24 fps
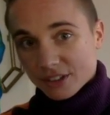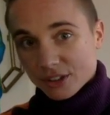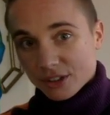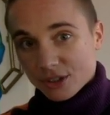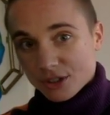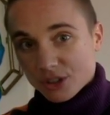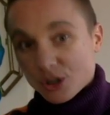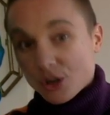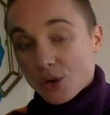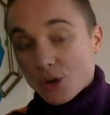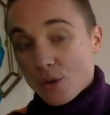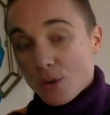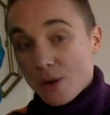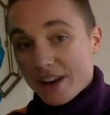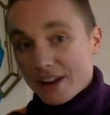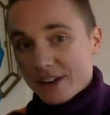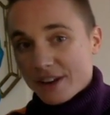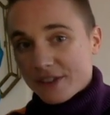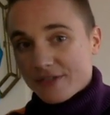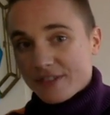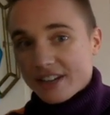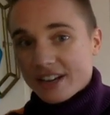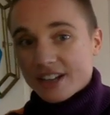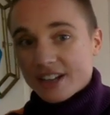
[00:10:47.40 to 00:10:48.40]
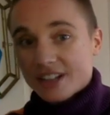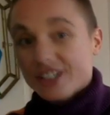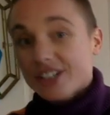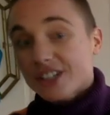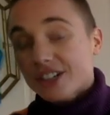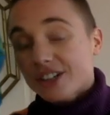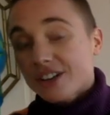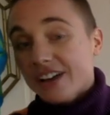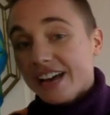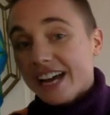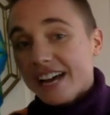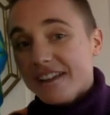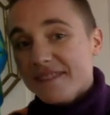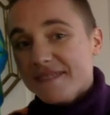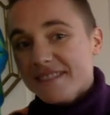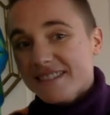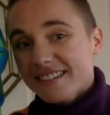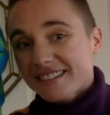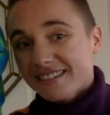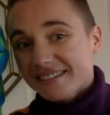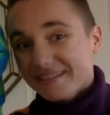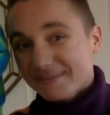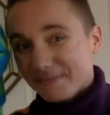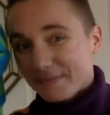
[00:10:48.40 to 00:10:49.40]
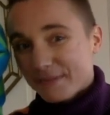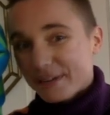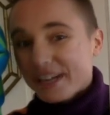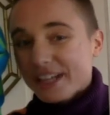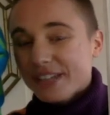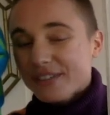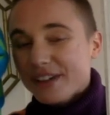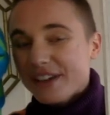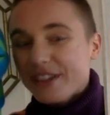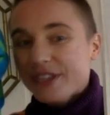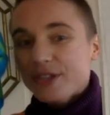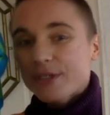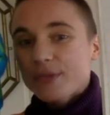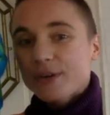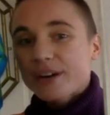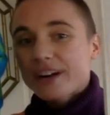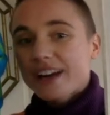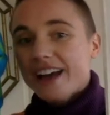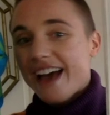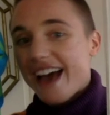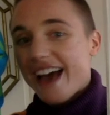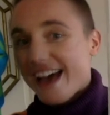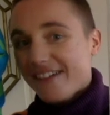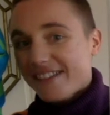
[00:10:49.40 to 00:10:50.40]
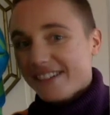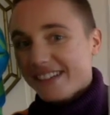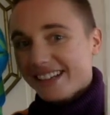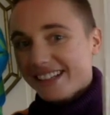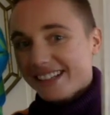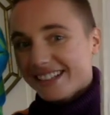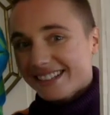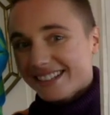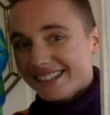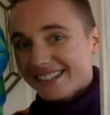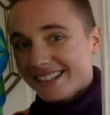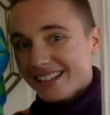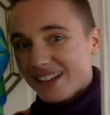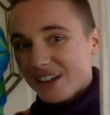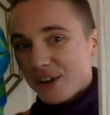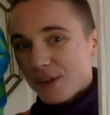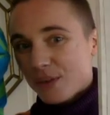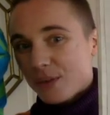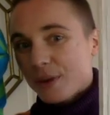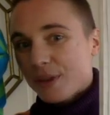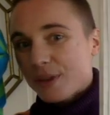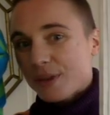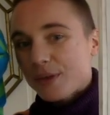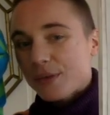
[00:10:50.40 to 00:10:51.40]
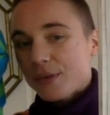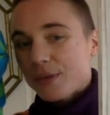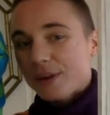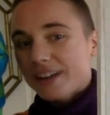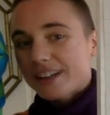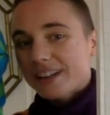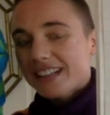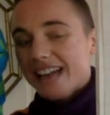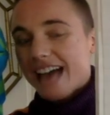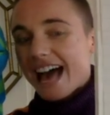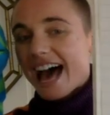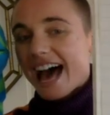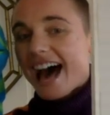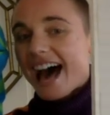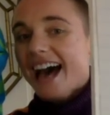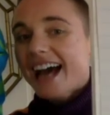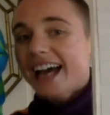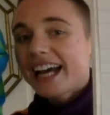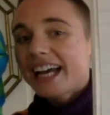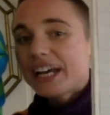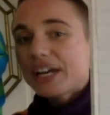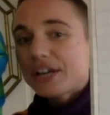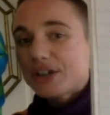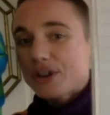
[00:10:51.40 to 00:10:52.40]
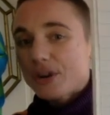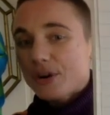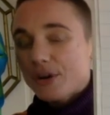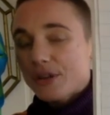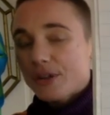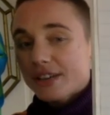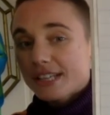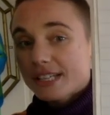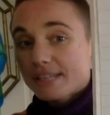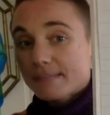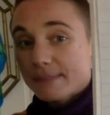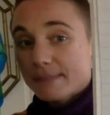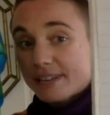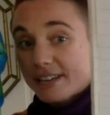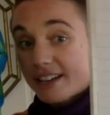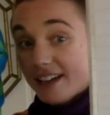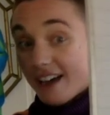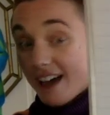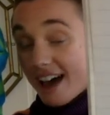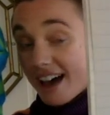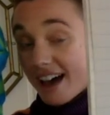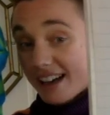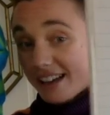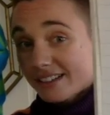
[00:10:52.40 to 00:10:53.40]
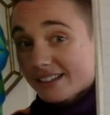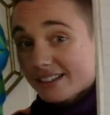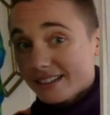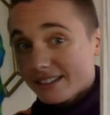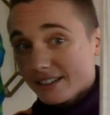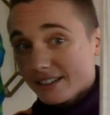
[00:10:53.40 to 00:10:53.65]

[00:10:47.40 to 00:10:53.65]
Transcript: So when you finish your claim, please write the word evidence with the words I know this because,